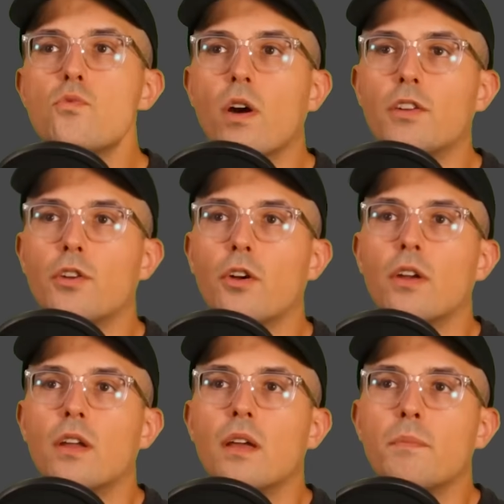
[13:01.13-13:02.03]

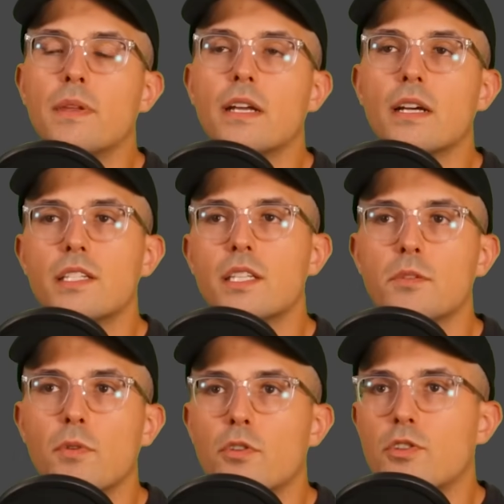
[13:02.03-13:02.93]
wonder, because
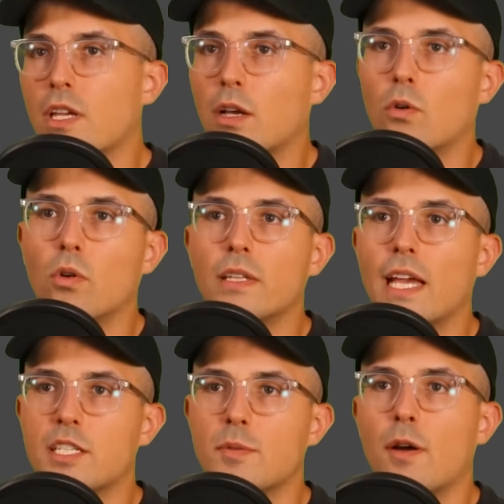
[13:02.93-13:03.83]
this motorcycle only
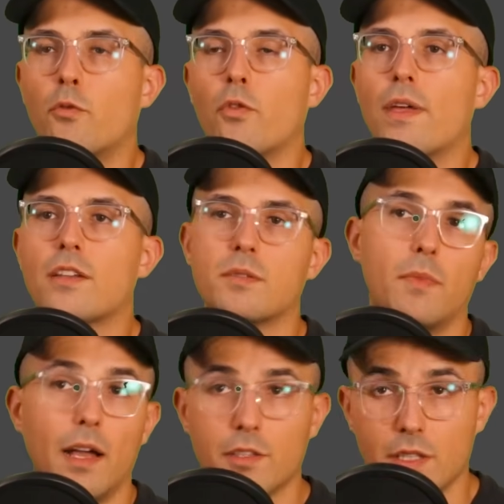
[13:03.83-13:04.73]
has about 4,000
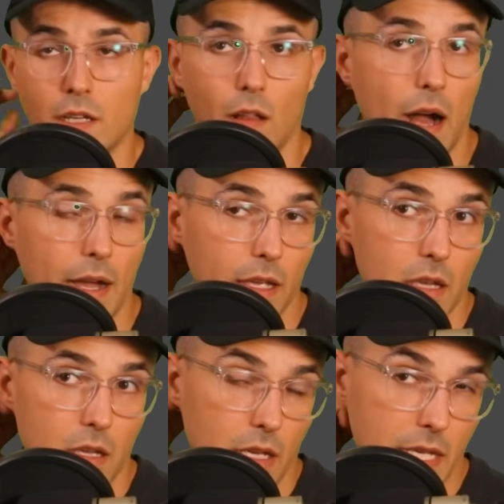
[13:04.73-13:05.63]
miles on the clock,
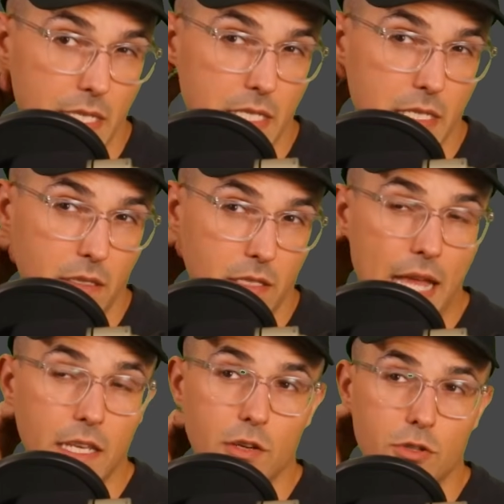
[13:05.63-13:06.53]
it's
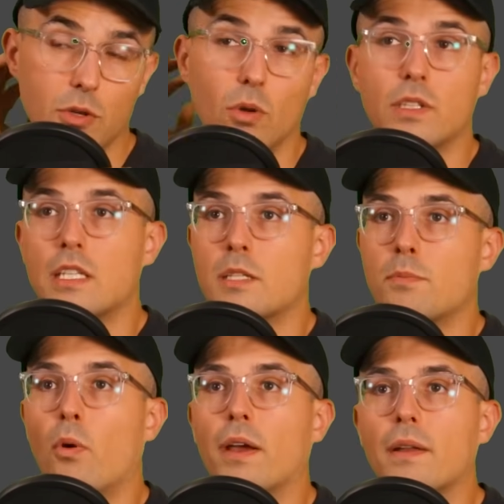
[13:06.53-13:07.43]
10 years old at this
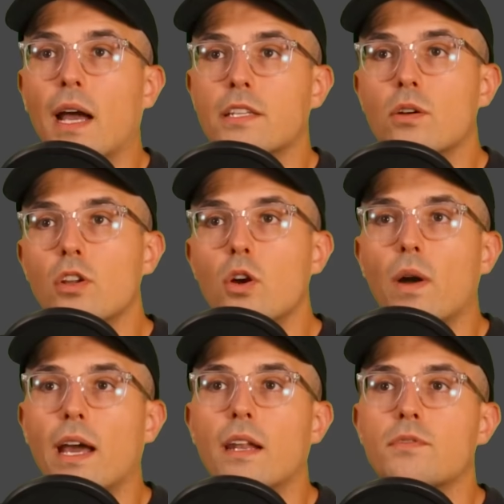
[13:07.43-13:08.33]
point. I don't know
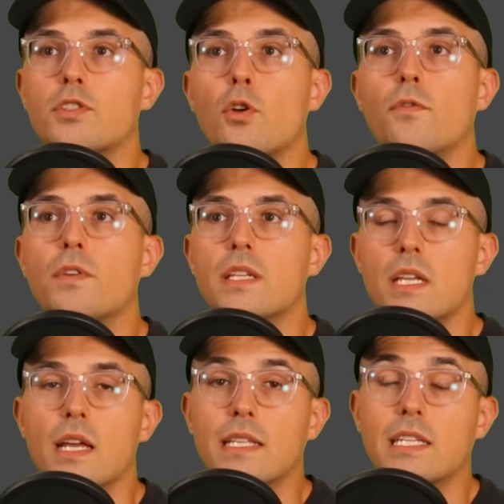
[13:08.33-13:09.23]
what kind of
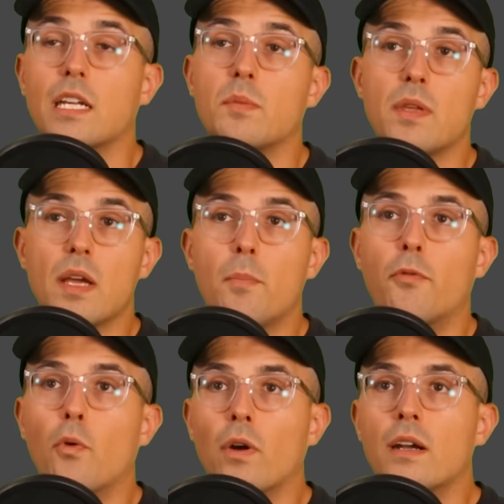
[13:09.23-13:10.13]
service it's going to be up
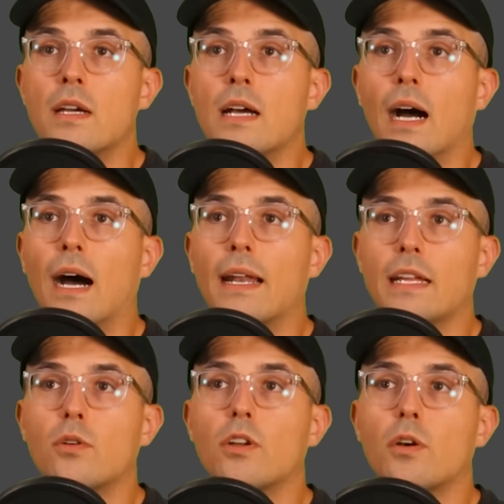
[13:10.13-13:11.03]
for. And I
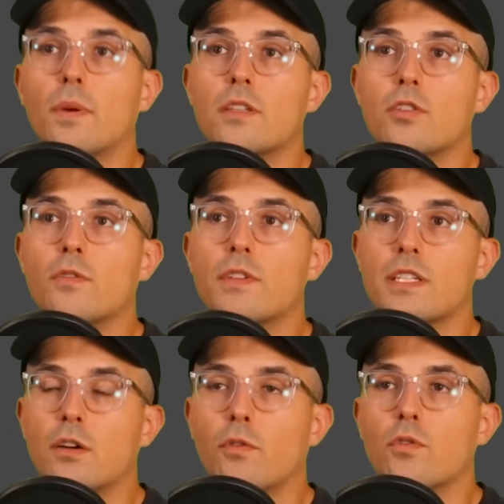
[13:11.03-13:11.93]
don't know about the service
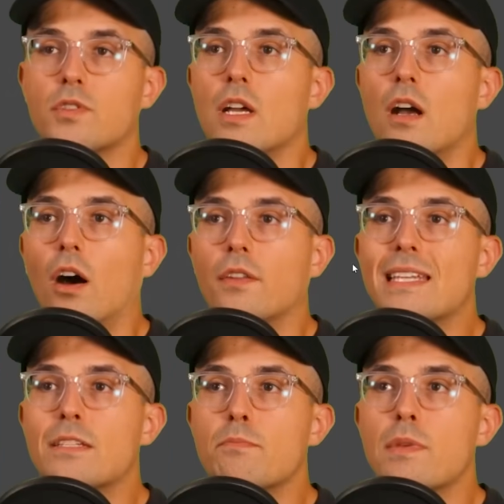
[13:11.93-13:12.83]
intervals on
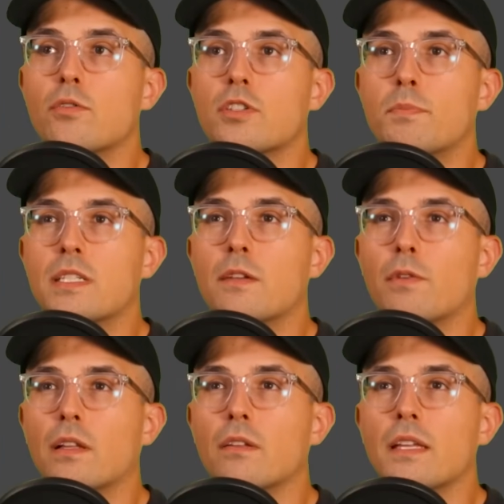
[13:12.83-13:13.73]
this mill
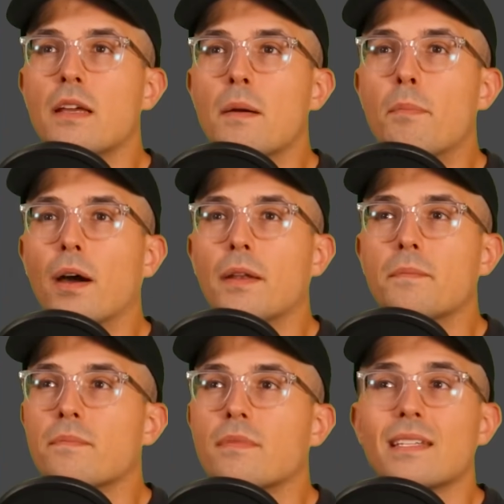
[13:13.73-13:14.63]
specifically. But
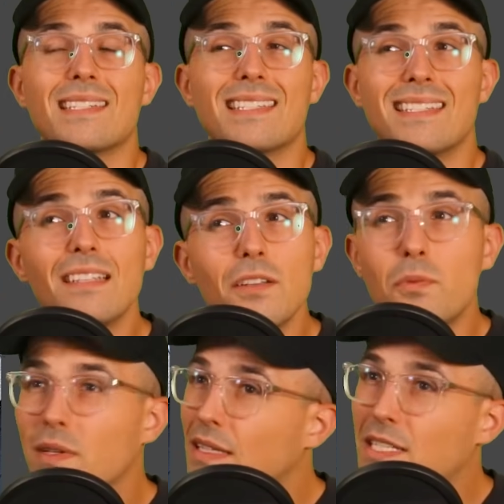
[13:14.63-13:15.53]
still a
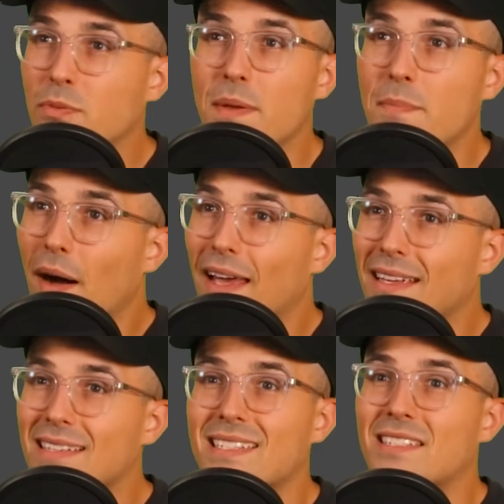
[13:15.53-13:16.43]
really sweet
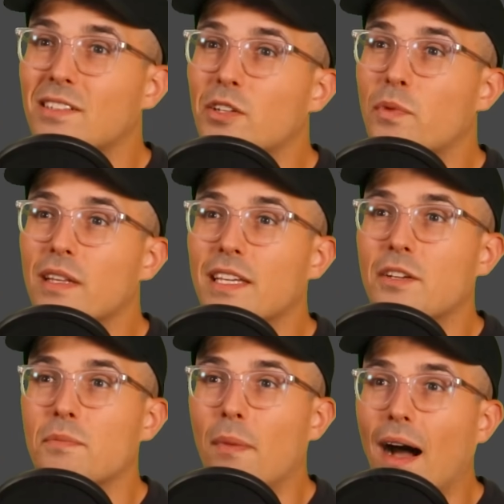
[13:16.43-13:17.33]
bike. Still a really
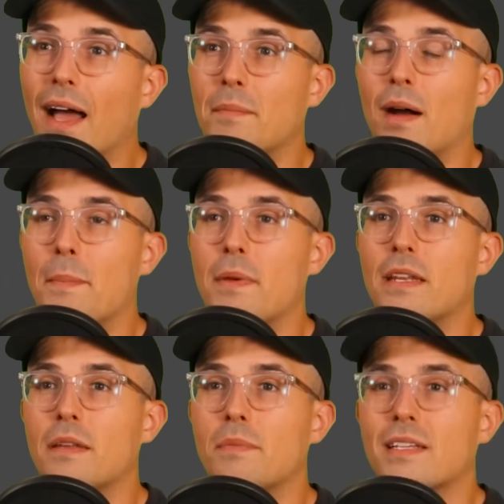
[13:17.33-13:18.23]
good buy, in my
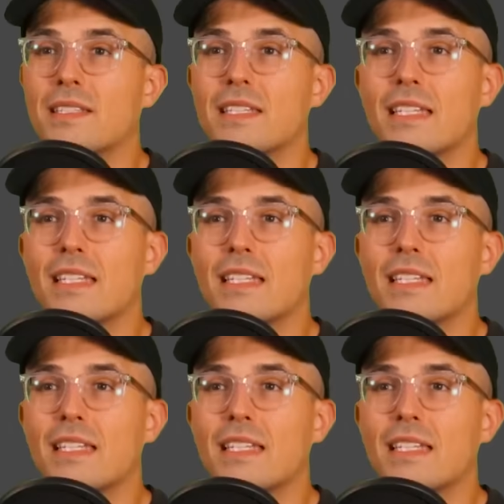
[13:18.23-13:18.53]
opinion. Because this